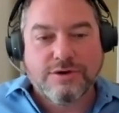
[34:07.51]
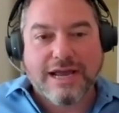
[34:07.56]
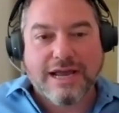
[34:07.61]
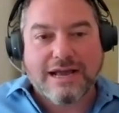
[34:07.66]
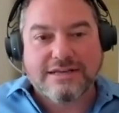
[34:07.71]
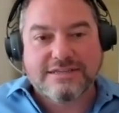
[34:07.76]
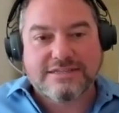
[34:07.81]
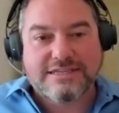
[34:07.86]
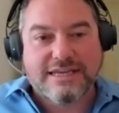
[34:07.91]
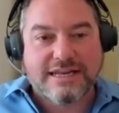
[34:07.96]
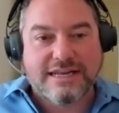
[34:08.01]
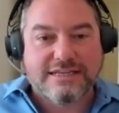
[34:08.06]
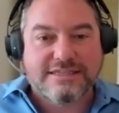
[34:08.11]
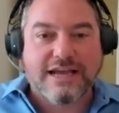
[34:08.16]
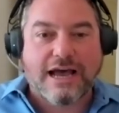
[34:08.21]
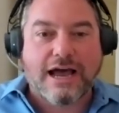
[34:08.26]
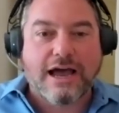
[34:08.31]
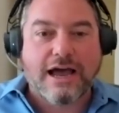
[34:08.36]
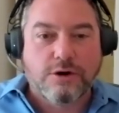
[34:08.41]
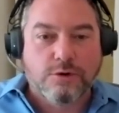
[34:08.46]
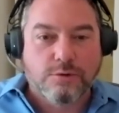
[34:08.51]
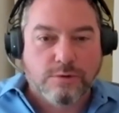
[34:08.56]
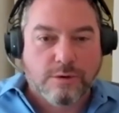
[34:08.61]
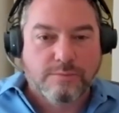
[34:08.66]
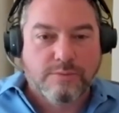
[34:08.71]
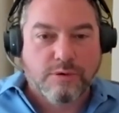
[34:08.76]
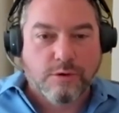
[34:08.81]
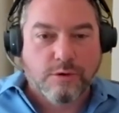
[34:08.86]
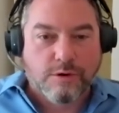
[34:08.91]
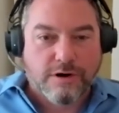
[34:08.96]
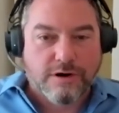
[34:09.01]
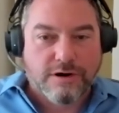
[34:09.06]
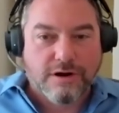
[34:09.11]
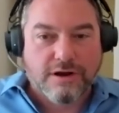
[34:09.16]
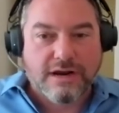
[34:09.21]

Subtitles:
guys get a title report